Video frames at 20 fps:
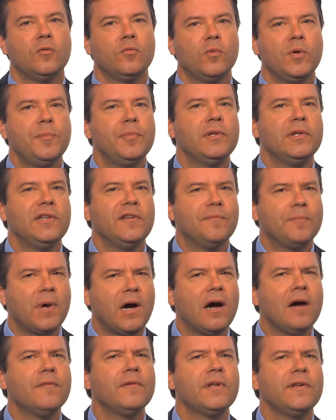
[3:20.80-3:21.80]
We believe
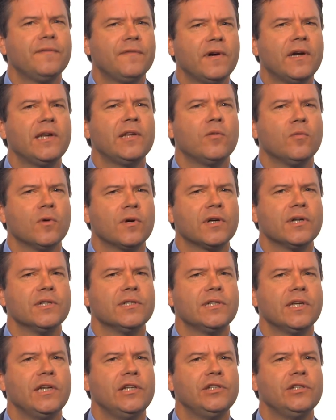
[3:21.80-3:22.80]
poverty fighting
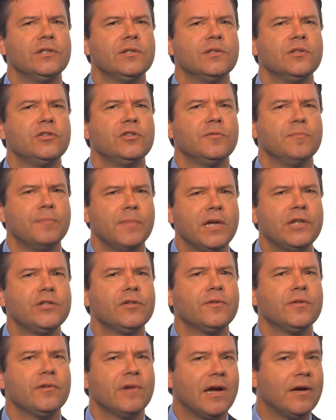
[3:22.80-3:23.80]
organizations should
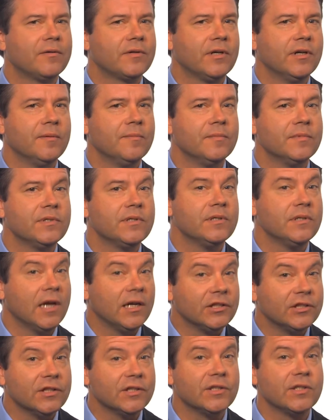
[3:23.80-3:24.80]
measure their outcomes,
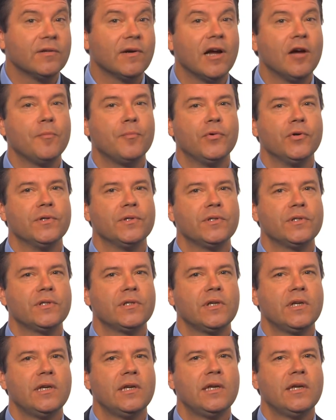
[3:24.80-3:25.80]
not just their
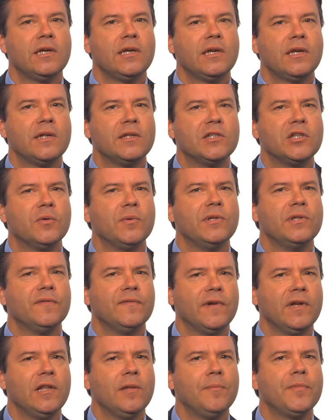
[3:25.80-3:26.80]
outputs and so he
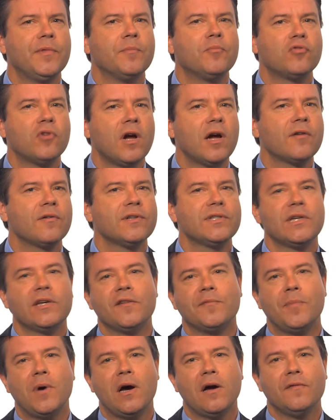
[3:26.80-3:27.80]
developed the Progress Out
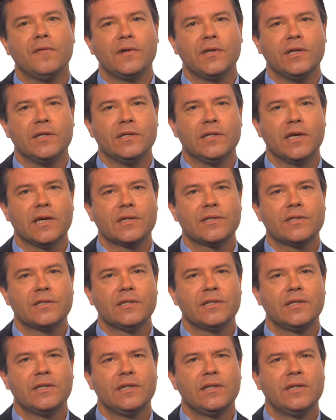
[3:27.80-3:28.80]
of Poverty
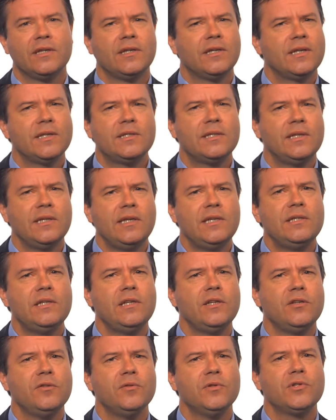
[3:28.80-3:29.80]
Index. It's an easy
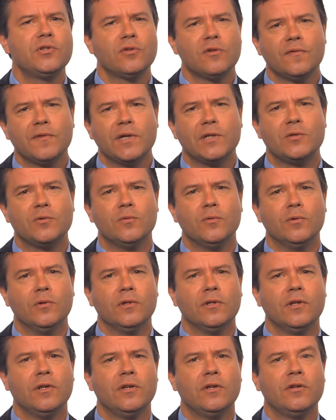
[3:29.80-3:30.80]
to use survey
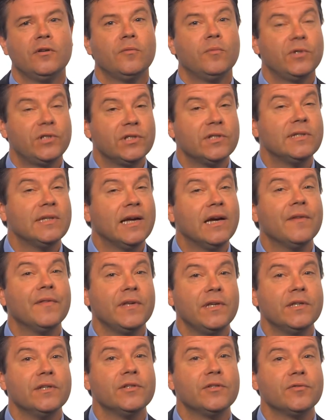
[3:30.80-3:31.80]
tool, which is now
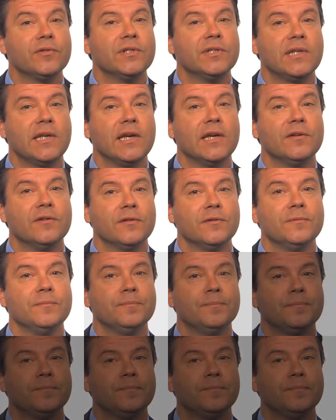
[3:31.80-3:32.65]
the industry standard.